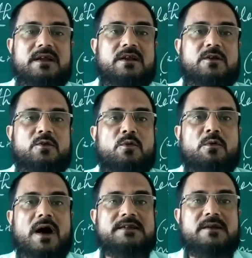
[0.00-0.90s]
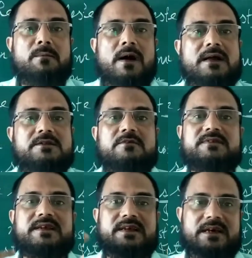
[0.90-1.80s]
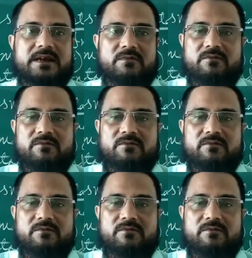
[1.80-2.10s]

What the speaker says: No other month of the year.